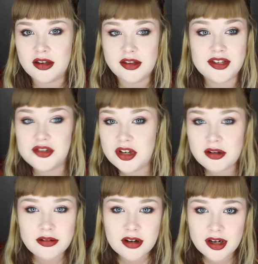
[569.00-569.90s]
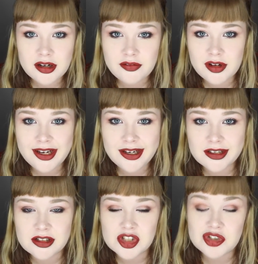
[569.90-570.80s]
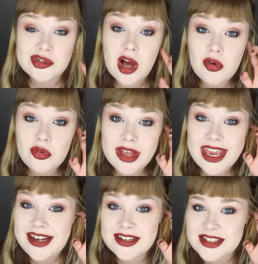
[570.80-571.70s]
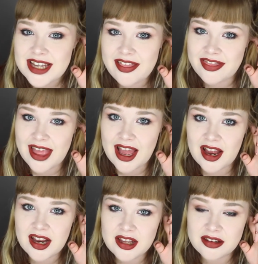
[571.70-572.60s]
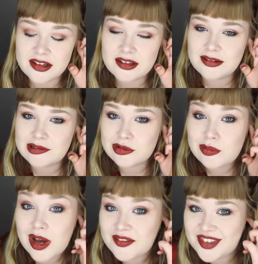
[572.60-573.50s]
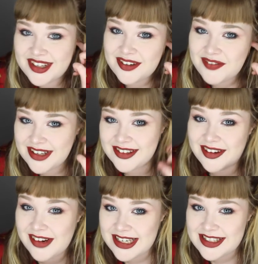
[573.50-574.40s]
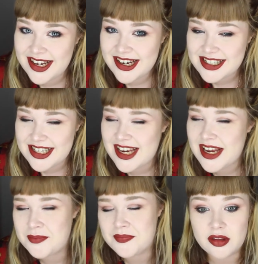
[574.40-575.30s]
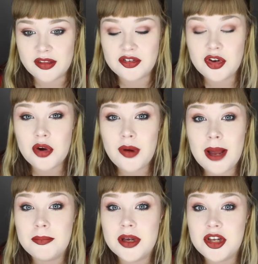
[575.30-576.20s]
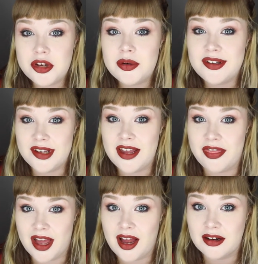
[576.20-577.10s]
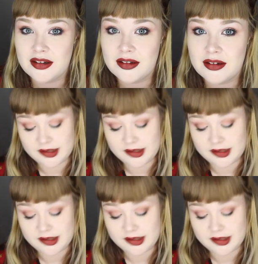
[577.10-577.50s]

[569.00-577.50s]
There's no kind of like subtle hint in that, oh, I've said something slightly sexy. There's no ambiguity in that.